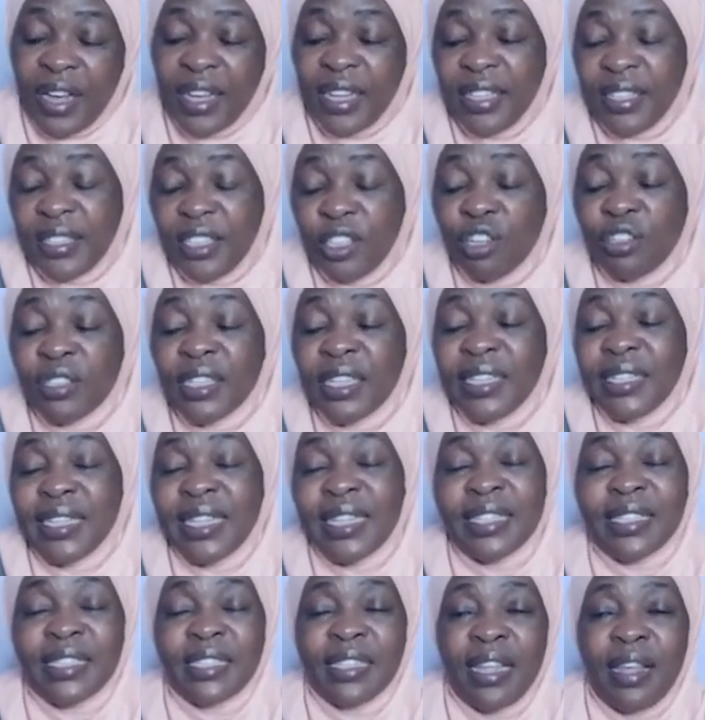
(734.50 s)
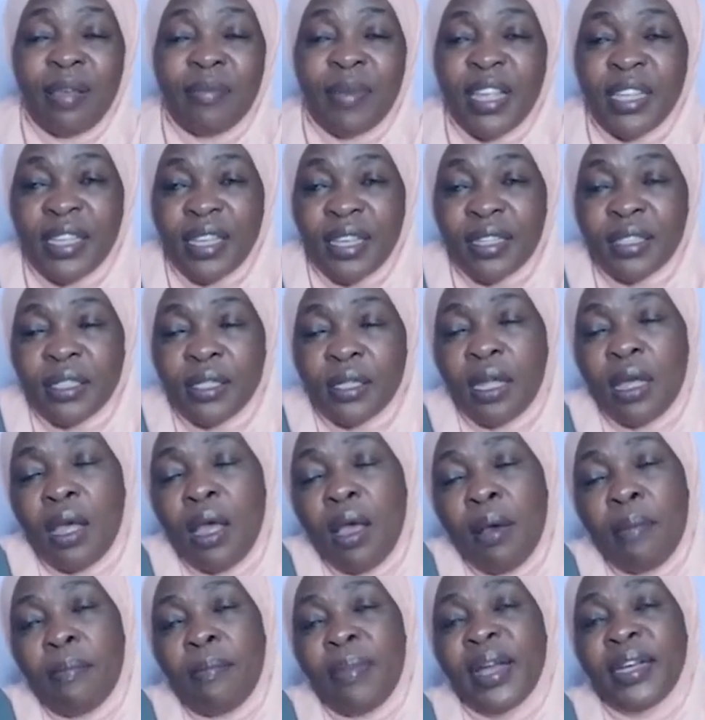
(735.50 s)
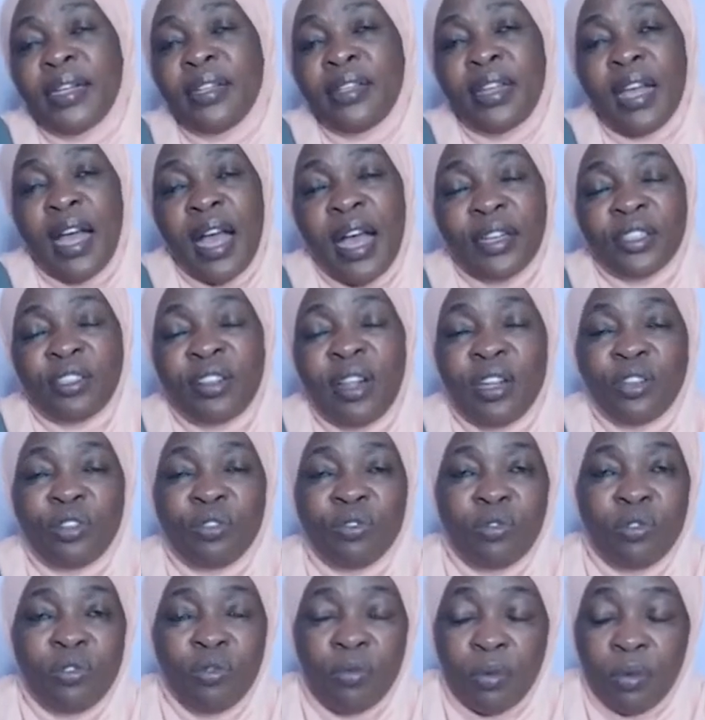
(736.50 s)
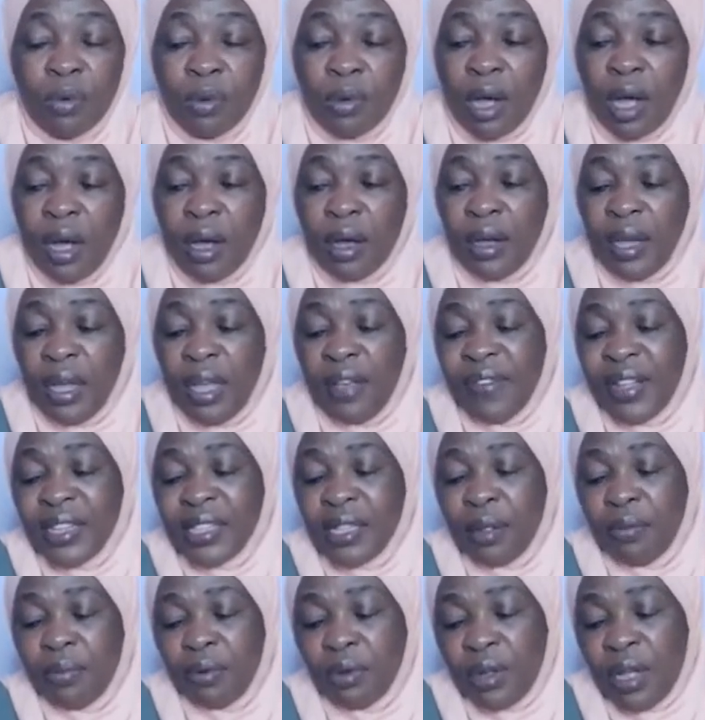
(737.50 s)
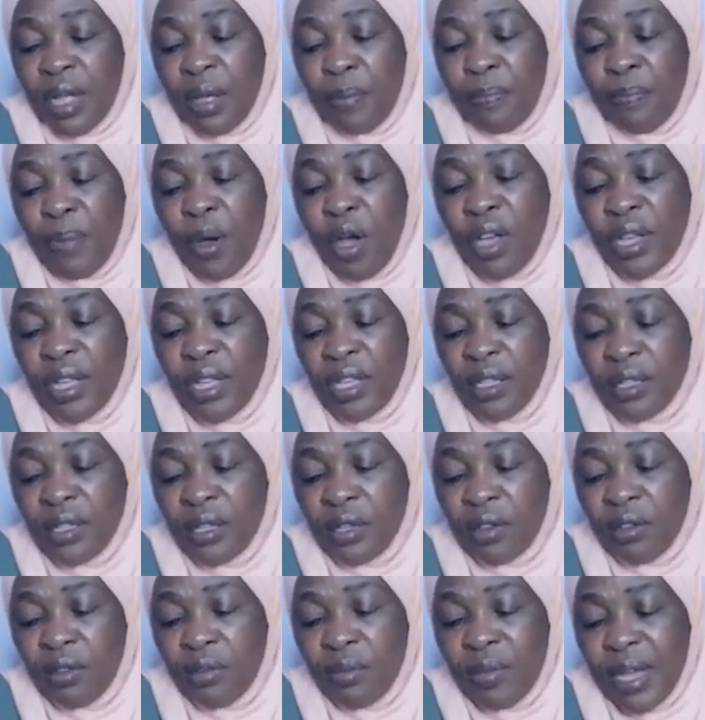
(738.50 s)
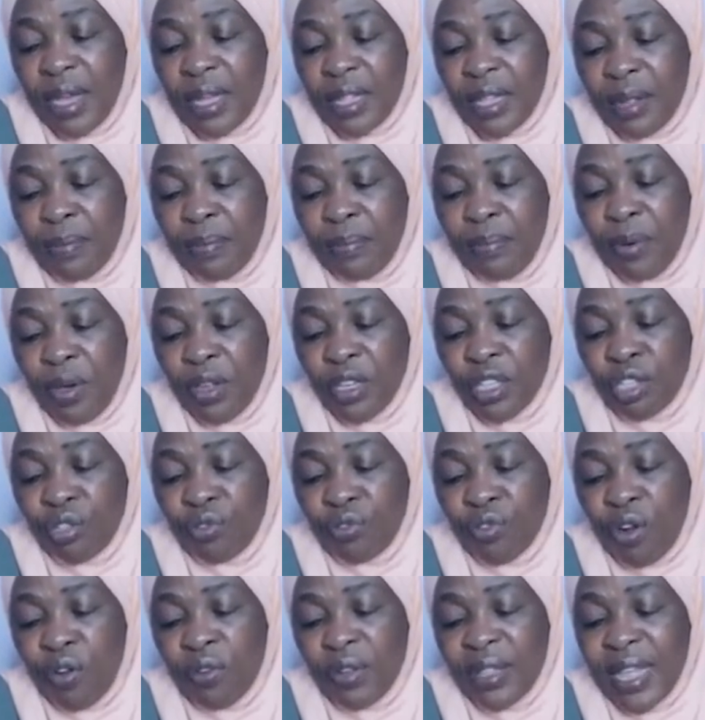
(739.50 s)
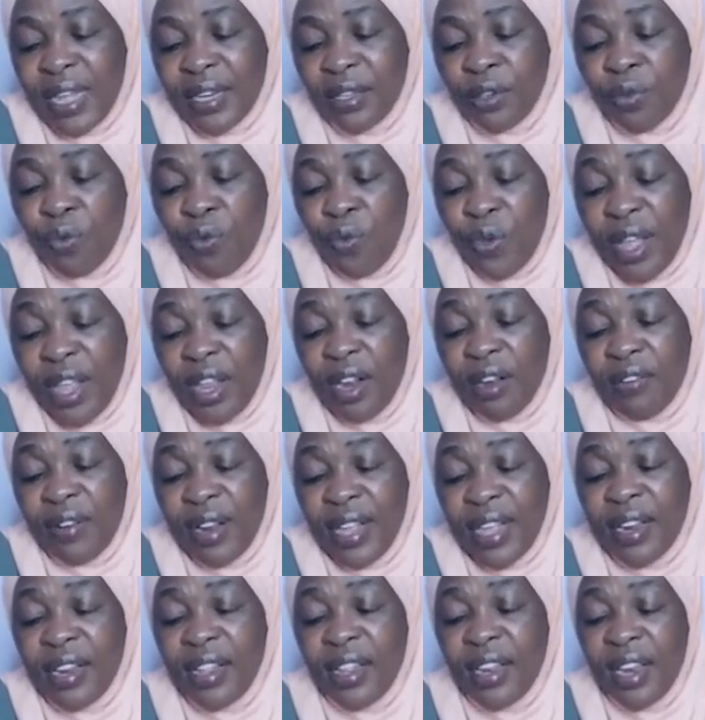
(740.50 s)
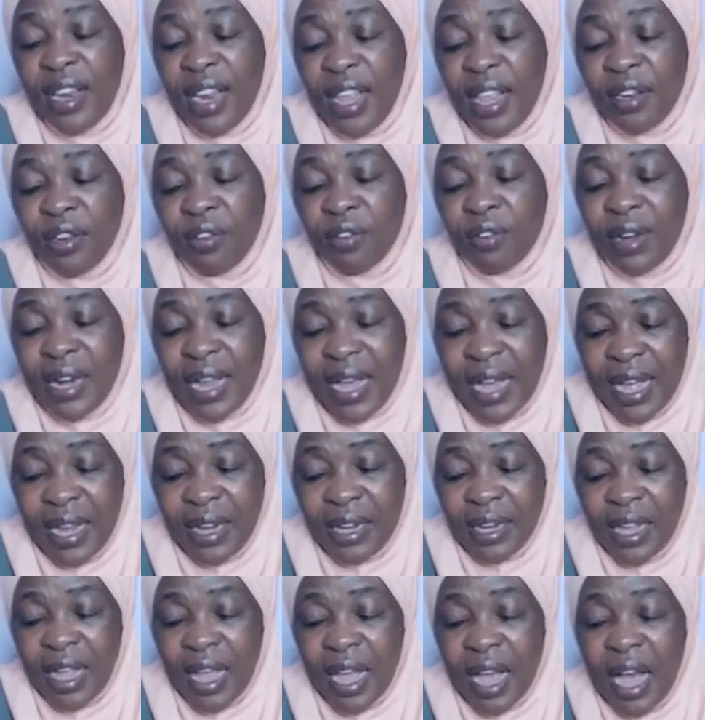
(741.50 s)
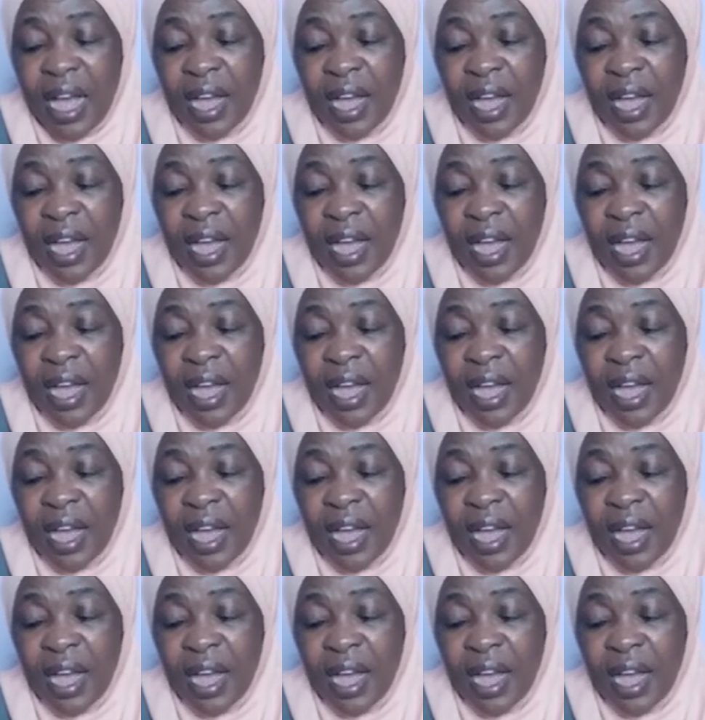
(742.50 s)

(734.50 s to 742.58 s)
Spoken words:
He's using these images, but actually to give us a point, make the point strong that we really need to learn.